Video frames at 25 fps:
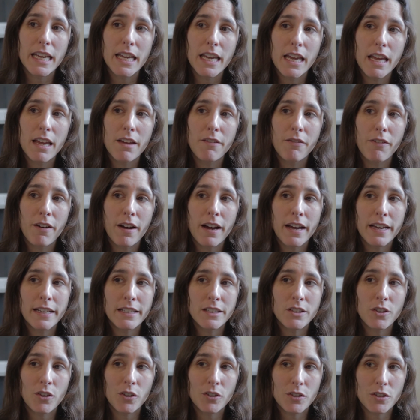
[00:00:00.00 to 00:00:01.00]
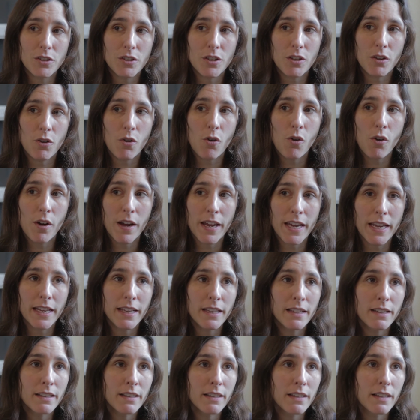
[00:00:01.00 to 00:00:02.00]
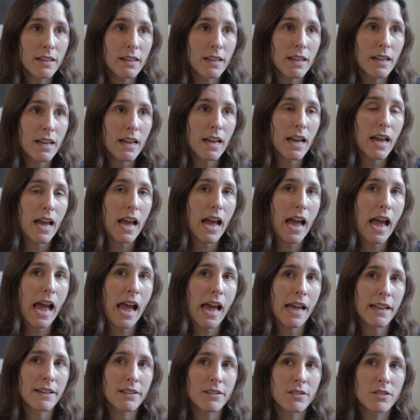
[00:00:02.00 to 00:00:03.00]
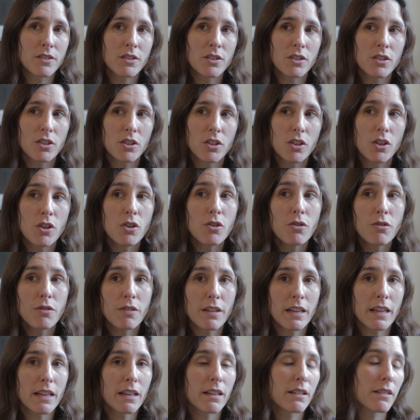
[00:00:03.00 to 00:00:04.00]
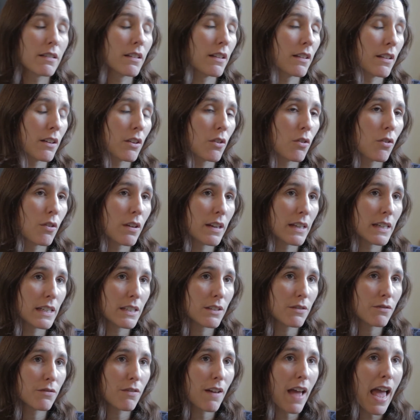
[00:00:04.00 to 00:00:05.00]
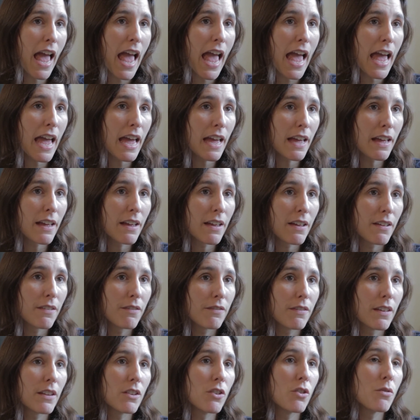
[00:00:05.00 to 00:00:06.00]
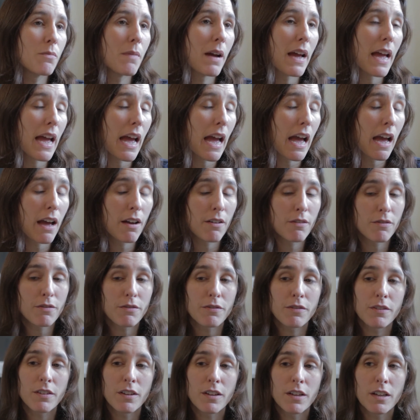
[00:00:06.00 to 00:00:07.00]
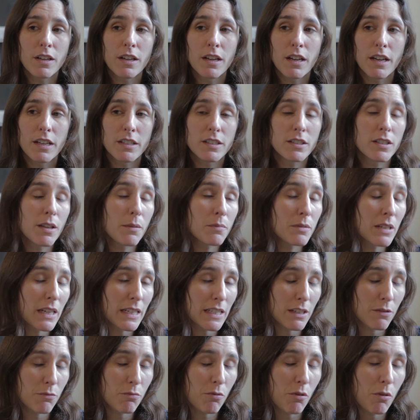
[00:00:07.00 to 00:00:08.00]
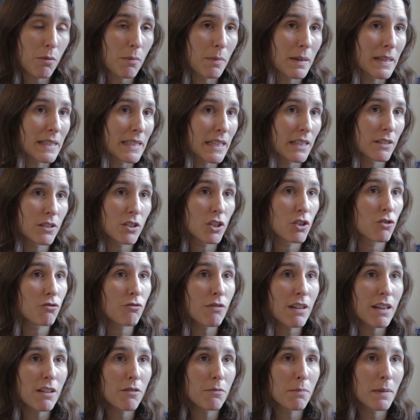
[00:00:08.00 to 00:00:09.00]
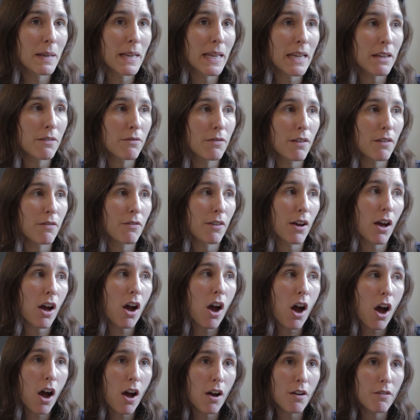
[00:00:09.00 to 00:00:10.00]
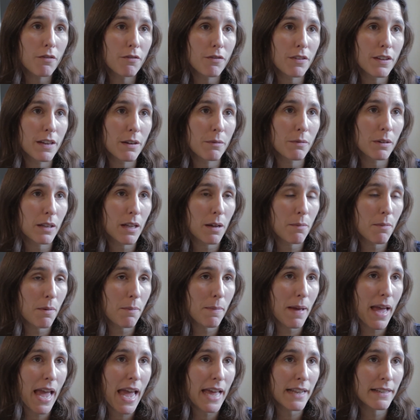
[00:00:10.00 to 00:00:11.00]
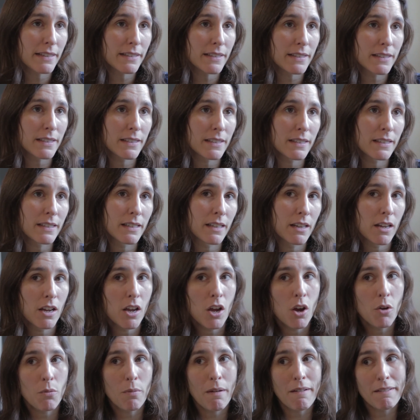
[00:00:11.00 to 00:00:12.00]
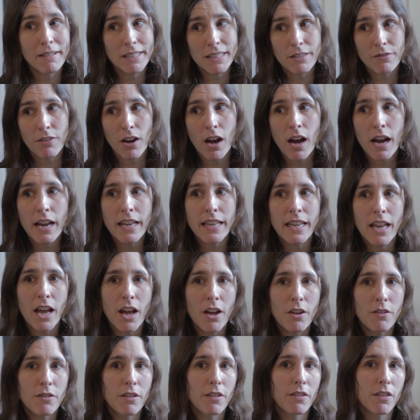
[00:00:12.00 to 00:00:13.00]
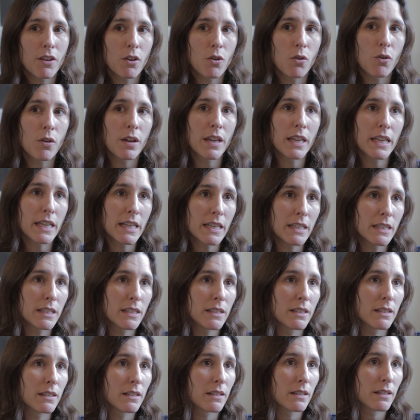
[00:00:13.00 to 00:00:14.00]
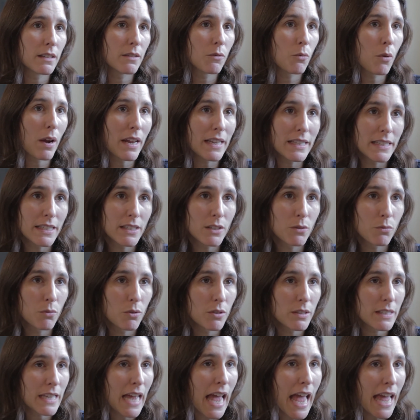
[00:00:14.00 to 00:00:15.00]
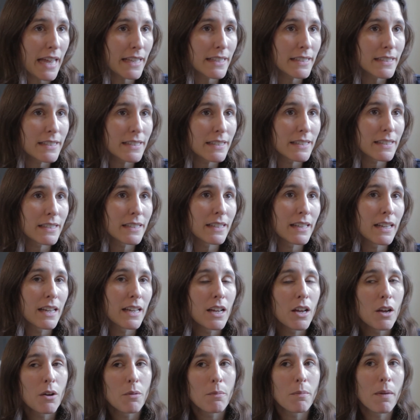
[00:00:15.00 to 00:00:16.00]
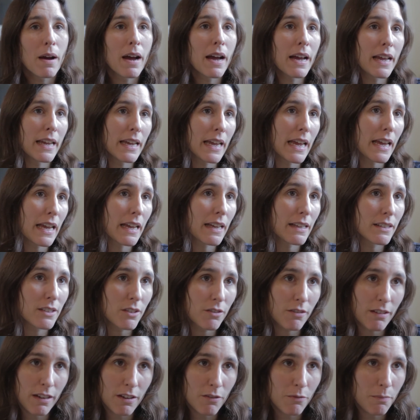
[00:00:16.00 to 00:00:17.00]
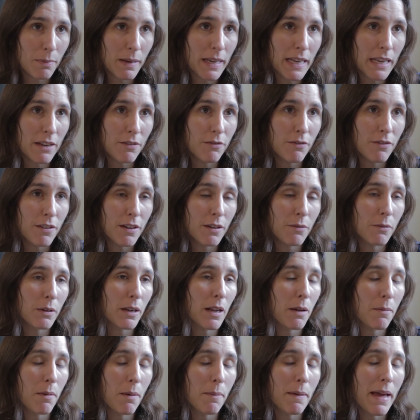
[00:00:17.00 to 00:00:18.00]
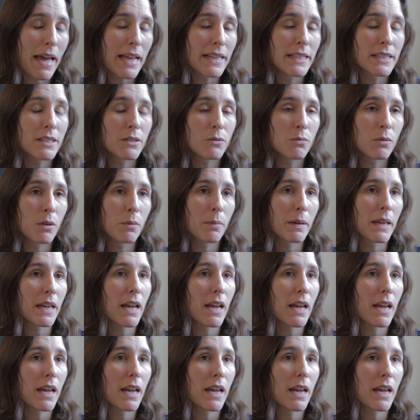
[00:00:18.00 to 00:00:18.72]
if I toss the coin and you think that the coin is fair, then you might have a subjective probability, a degree of belief of a half that it will come up heads. Whereas if I know that the coin is weighted towards heads, my degree of belief that it will come up heads will be